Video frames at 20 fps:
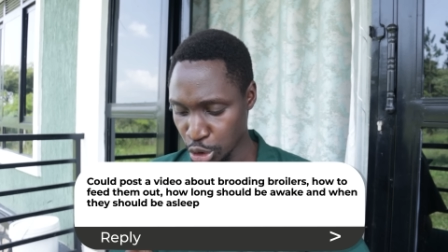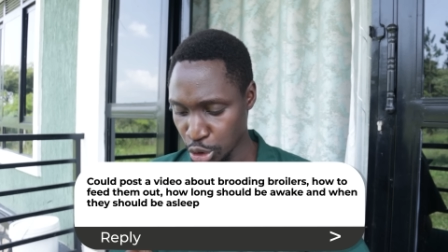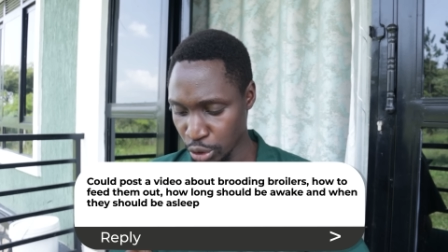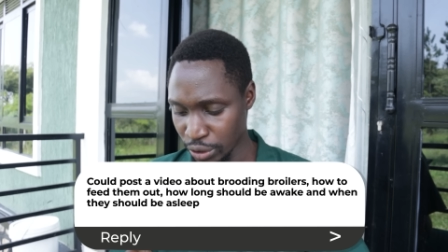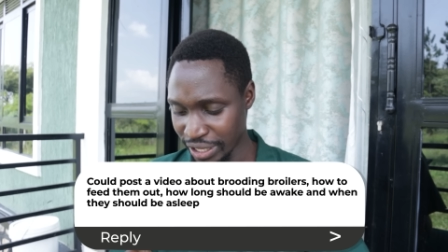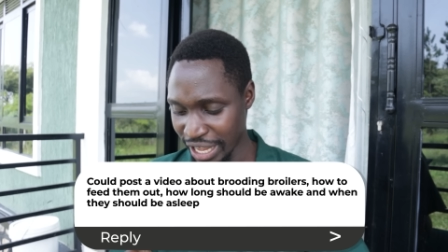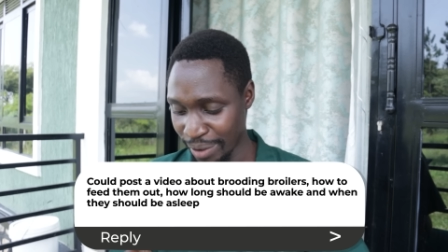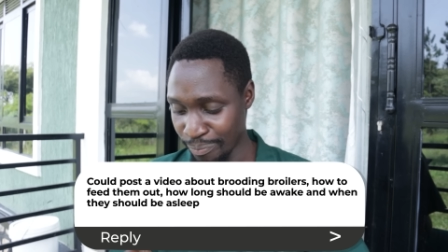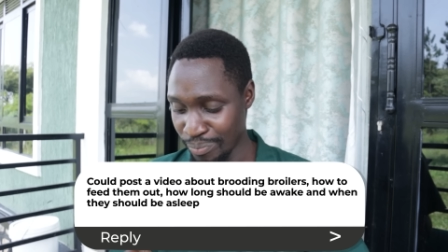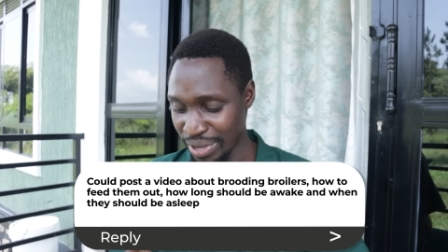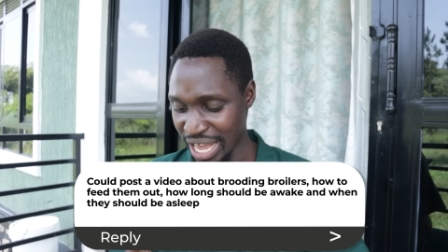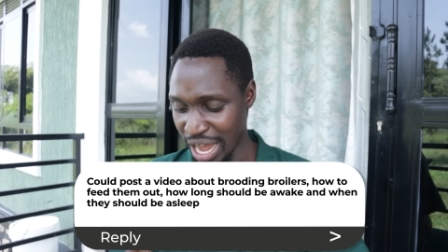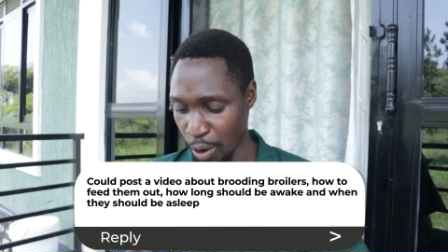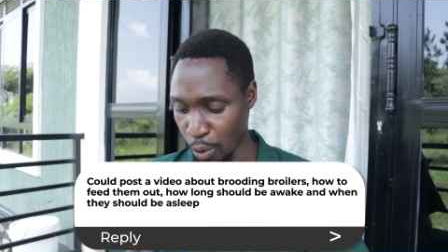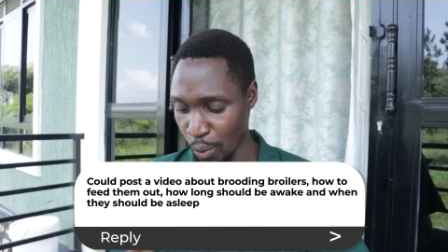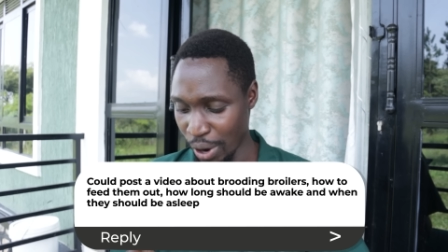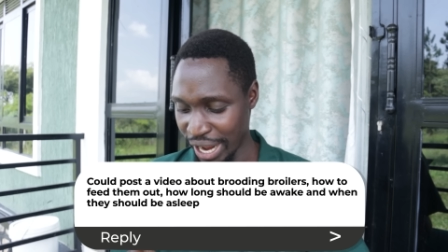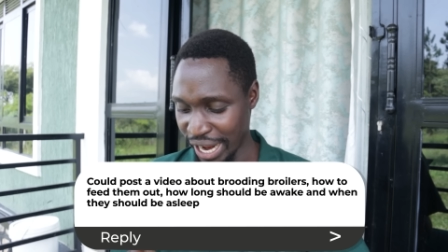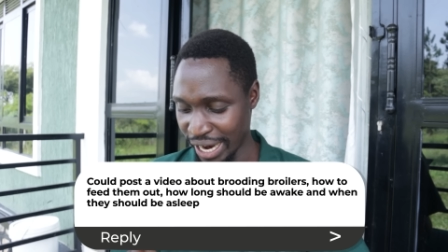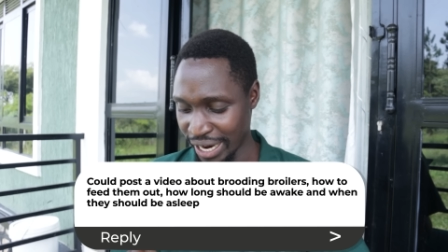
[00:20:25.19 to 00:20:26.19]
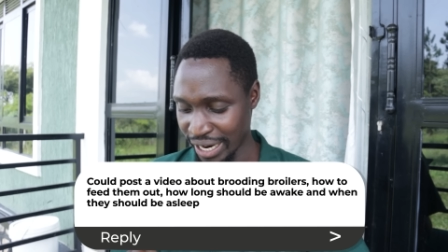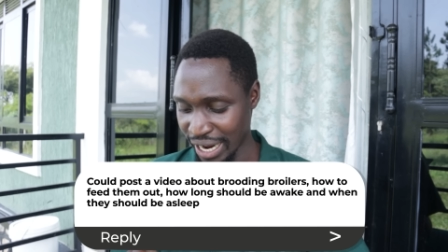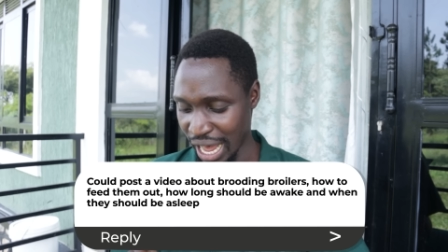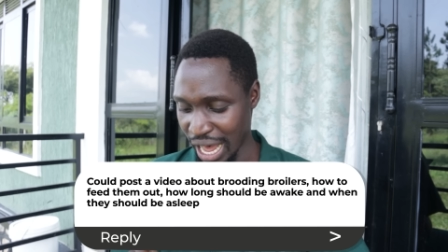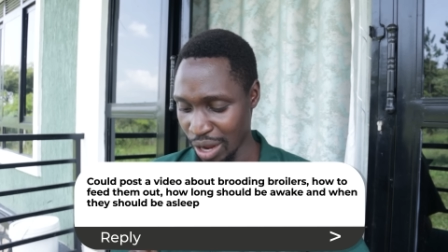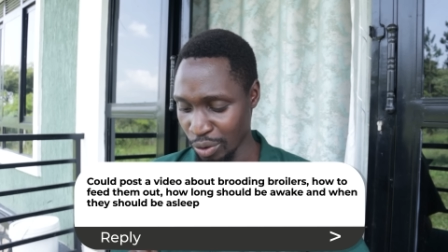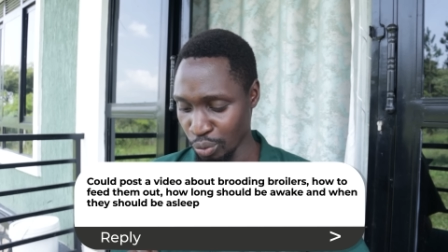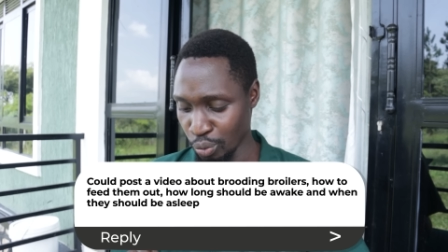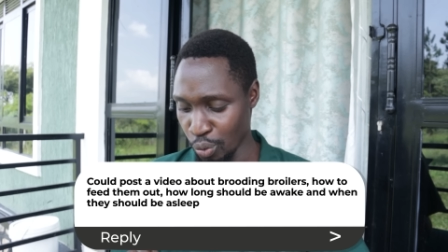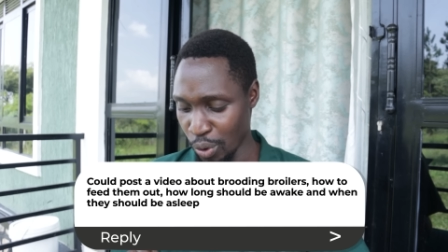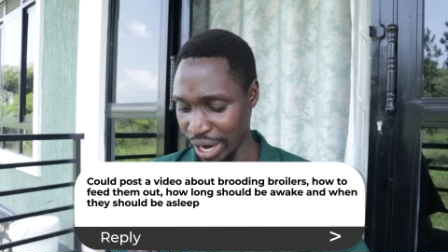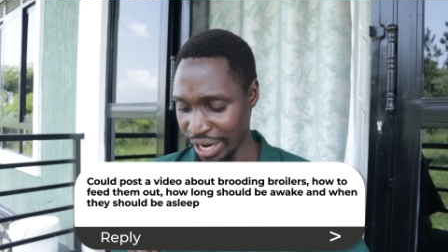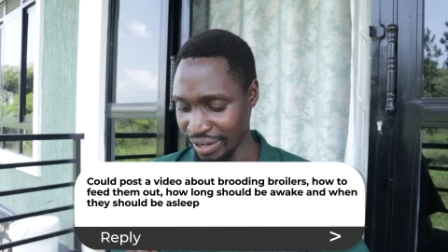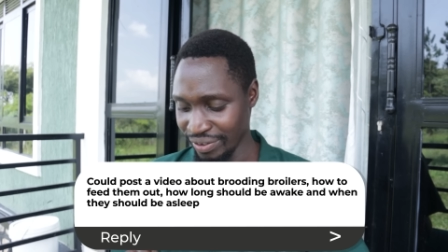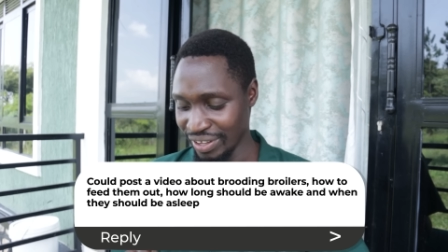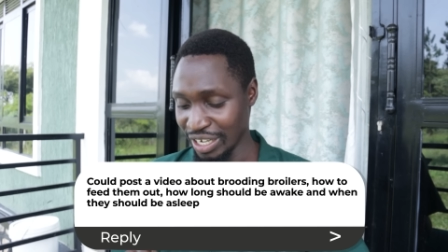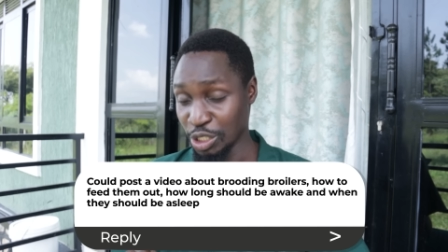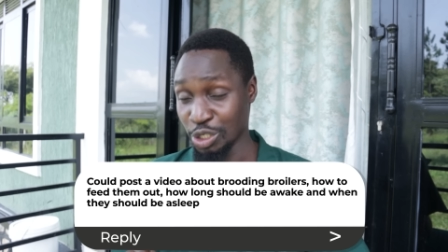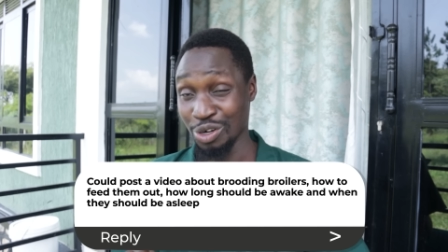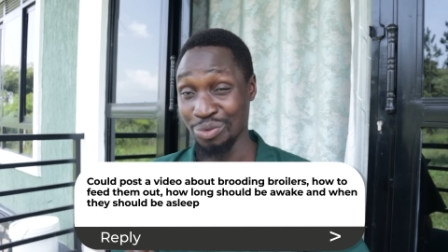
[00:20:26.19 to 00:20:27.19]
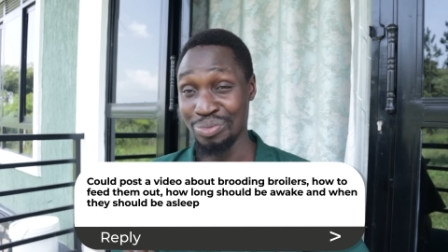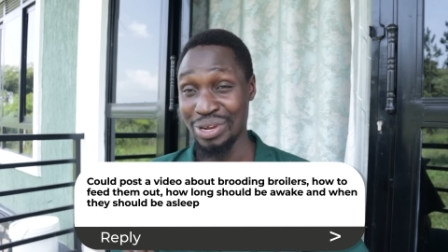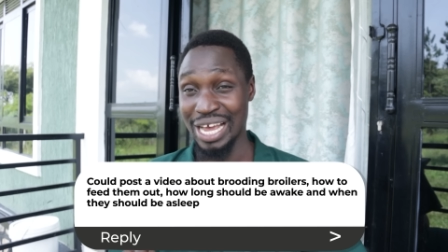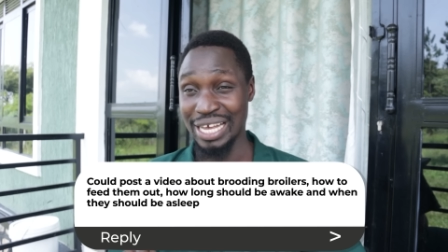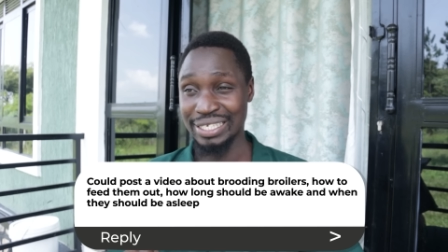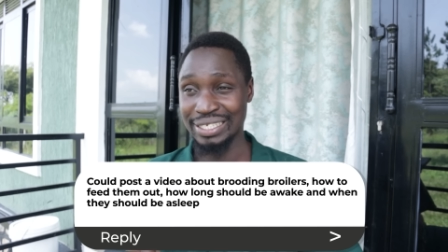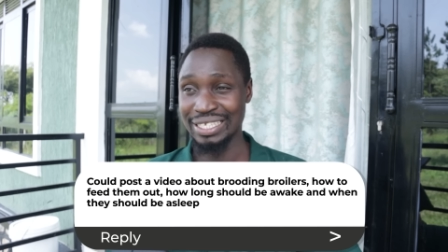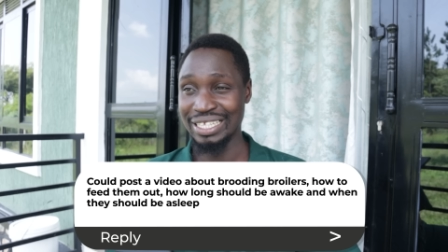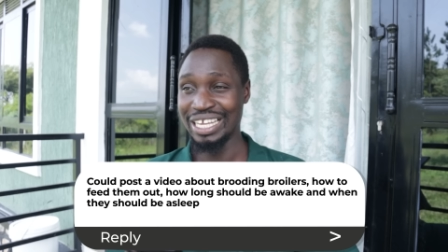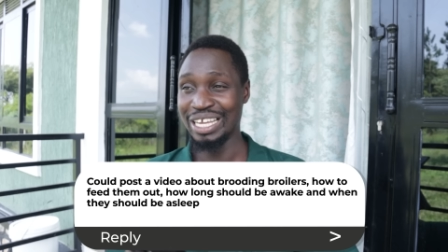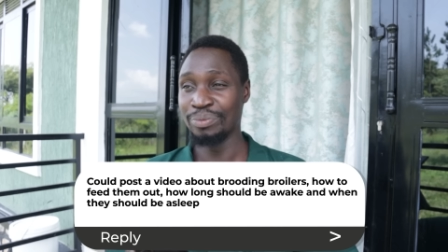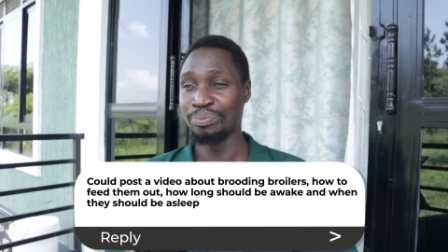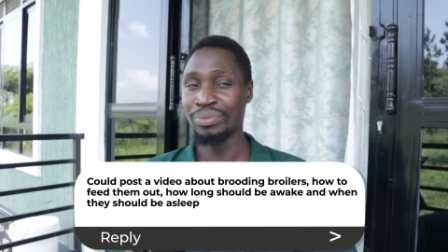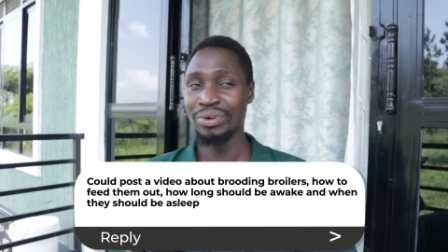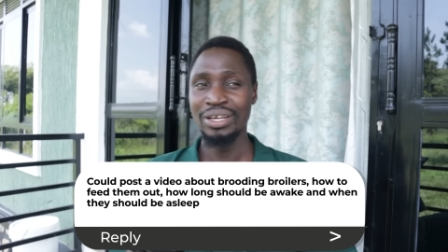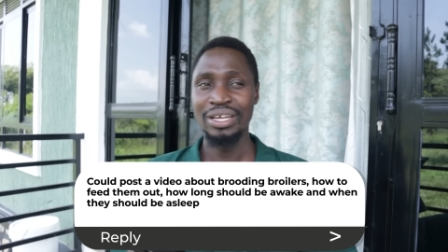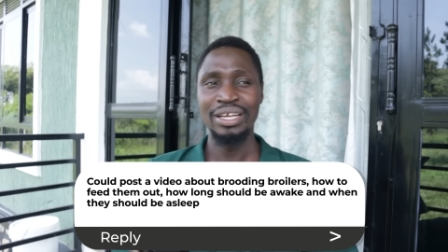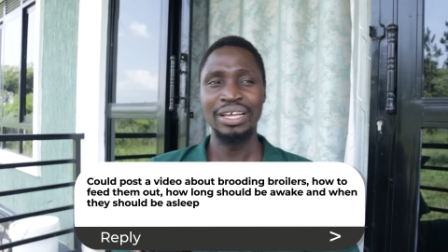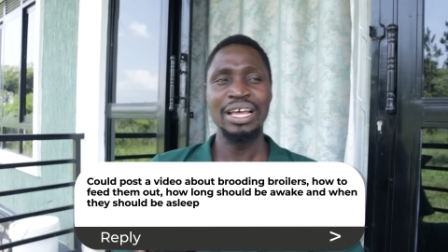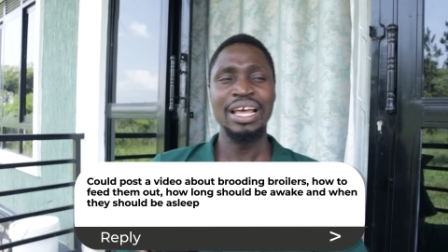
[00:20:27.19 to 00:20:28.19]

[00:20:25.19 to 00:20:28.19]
should they be awake and when they should be asleep?